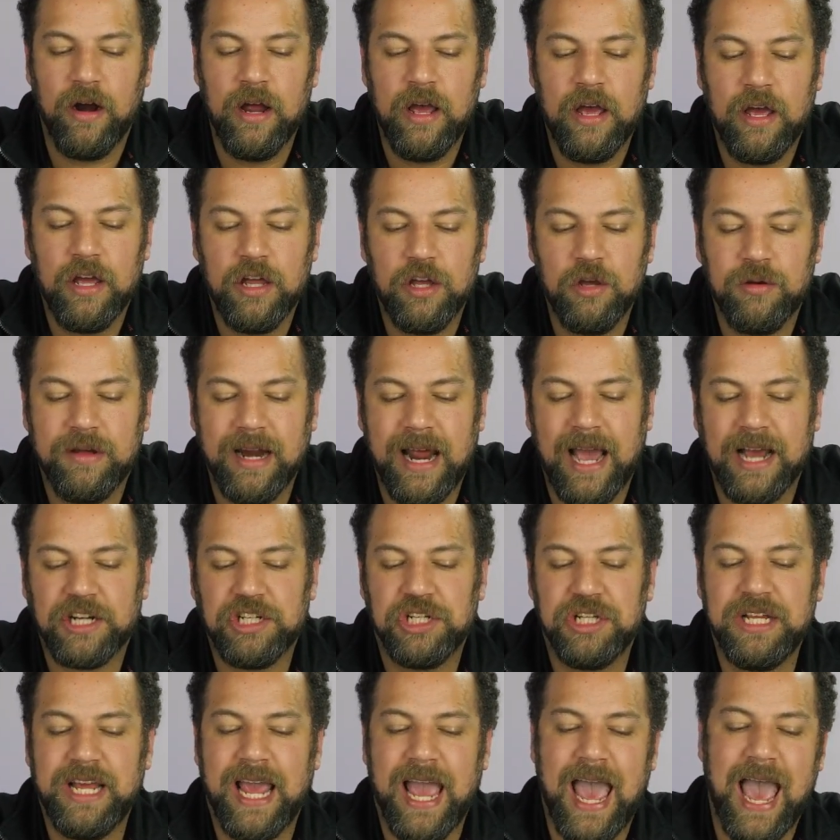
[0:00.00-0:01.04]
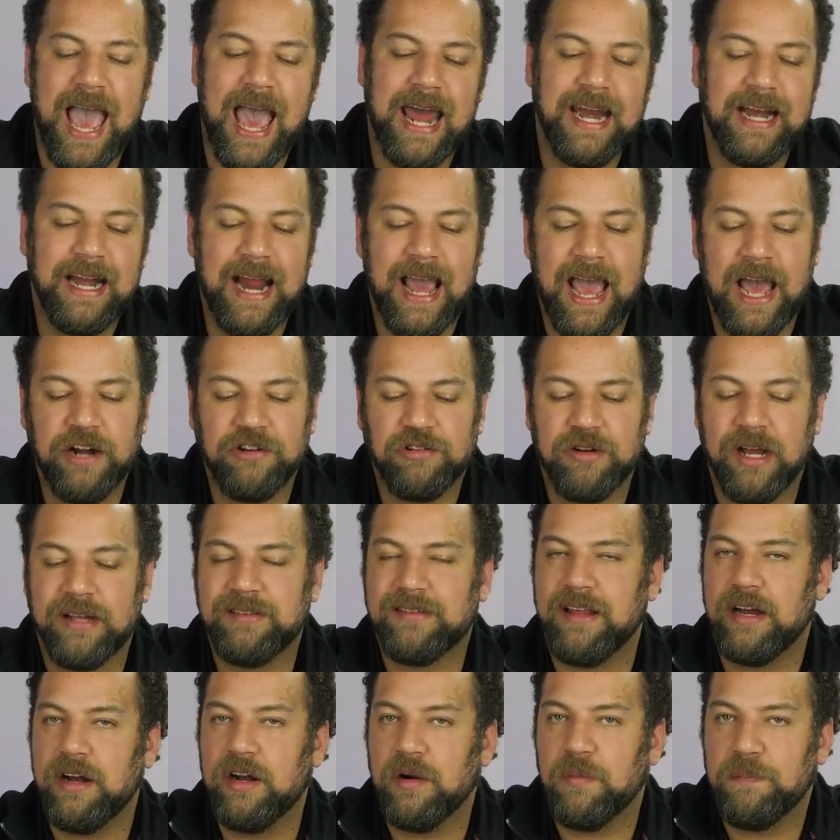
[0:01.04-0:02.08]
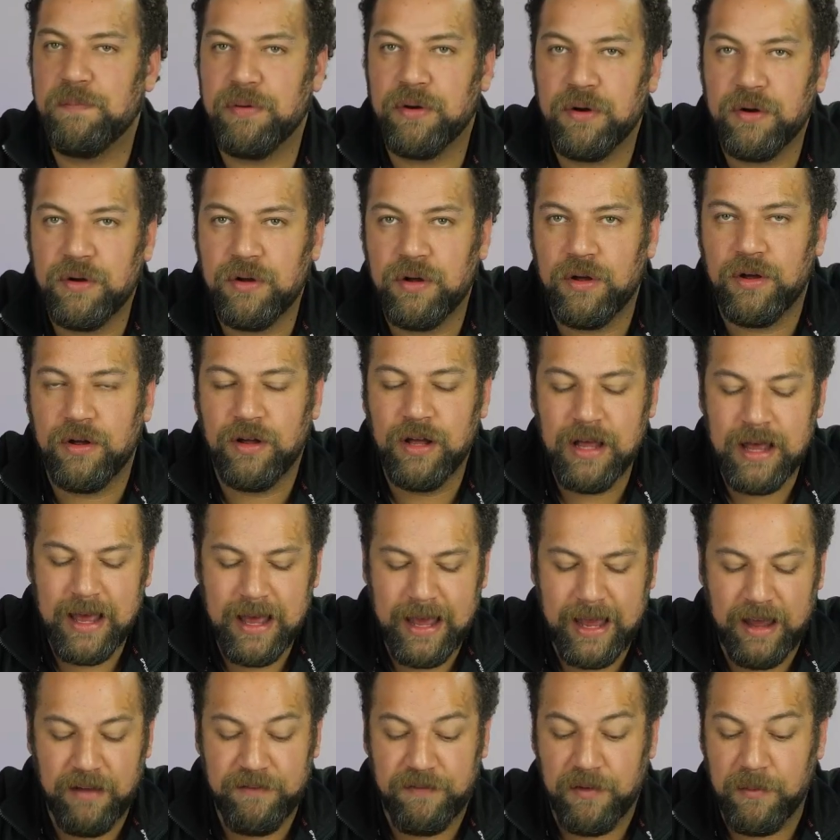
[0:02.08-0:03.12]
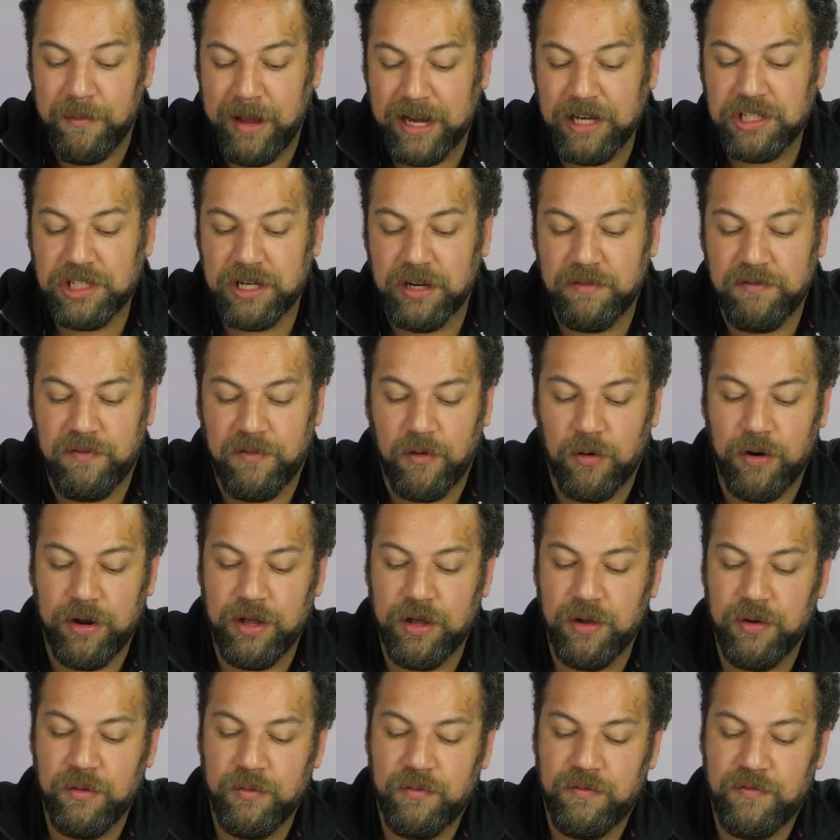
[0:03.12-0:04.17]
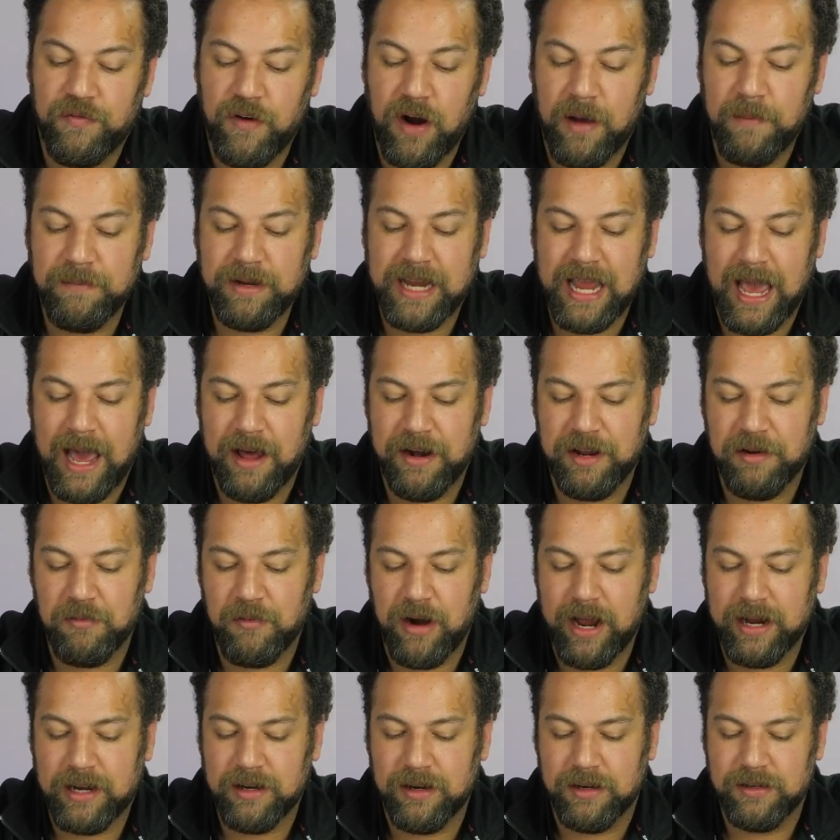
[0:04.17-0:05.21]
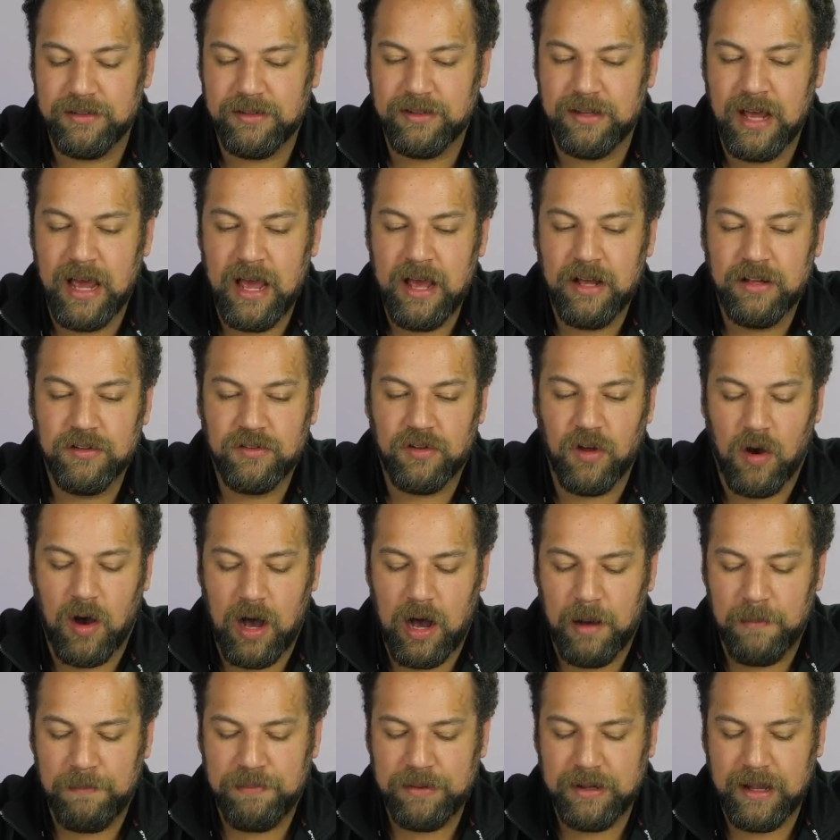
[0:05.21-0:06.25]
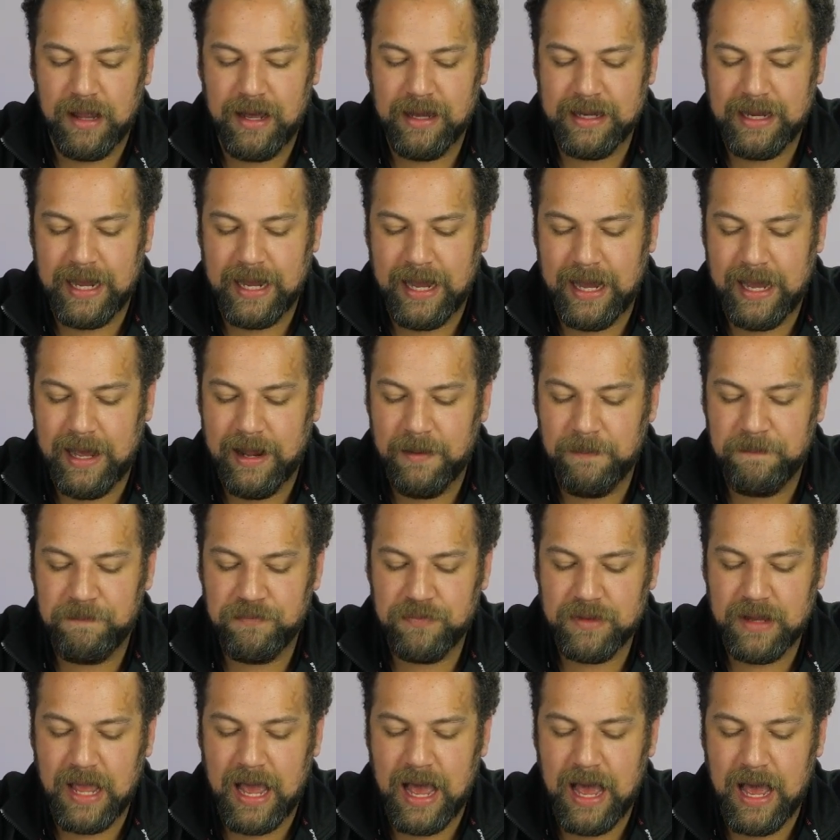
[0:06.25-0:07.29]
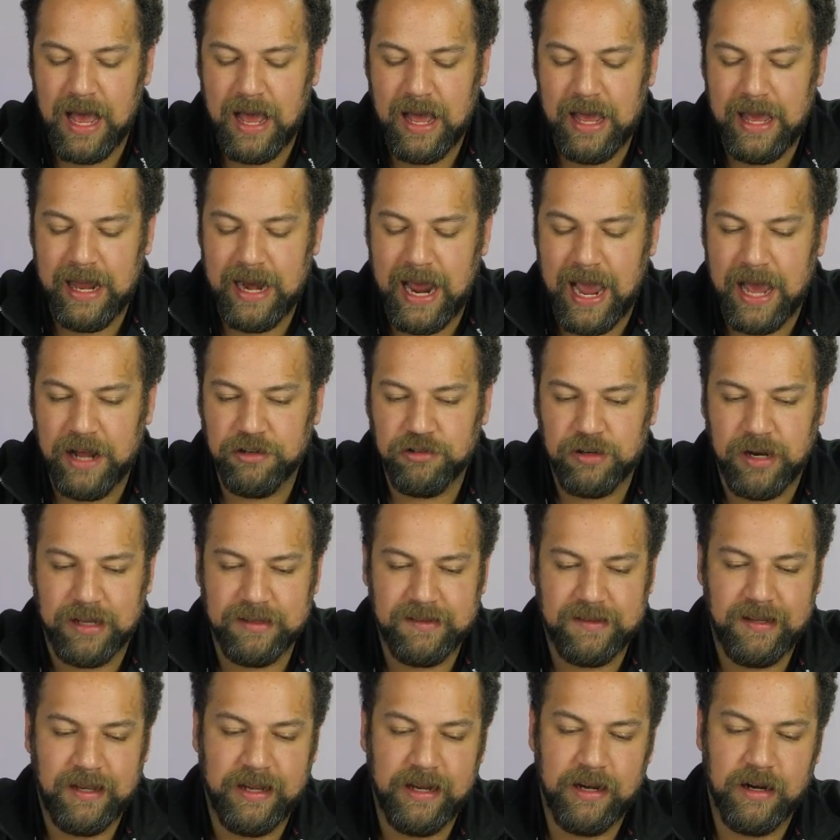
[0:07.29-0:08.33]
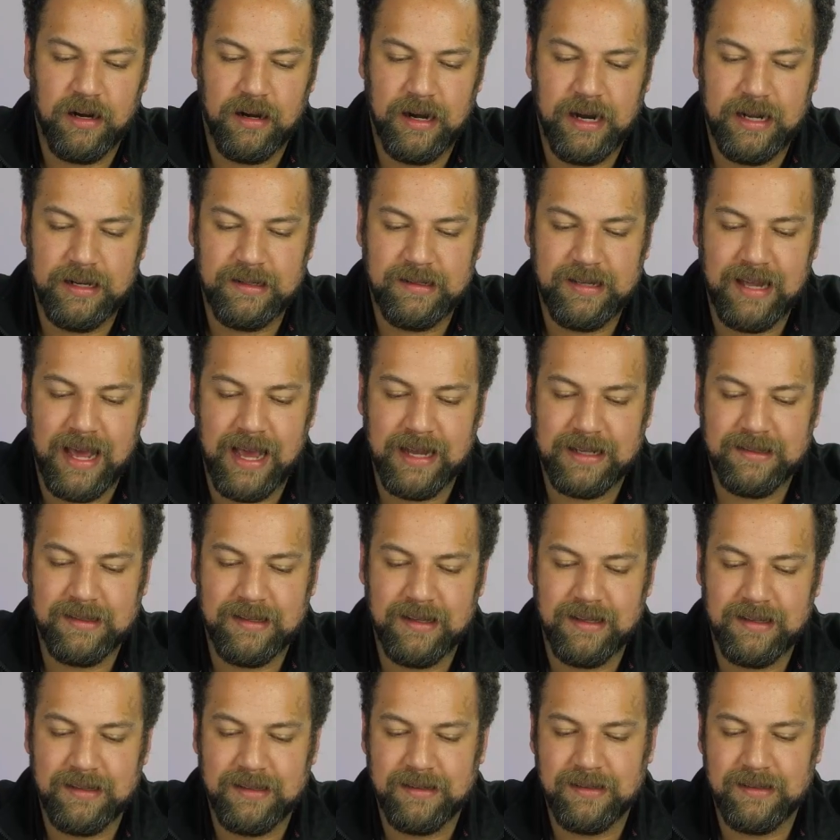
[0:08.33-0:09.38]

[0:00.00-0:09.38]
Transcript: you can actually add an address and it'll pull information for you from county records. So I'll plug in an address here in Texas.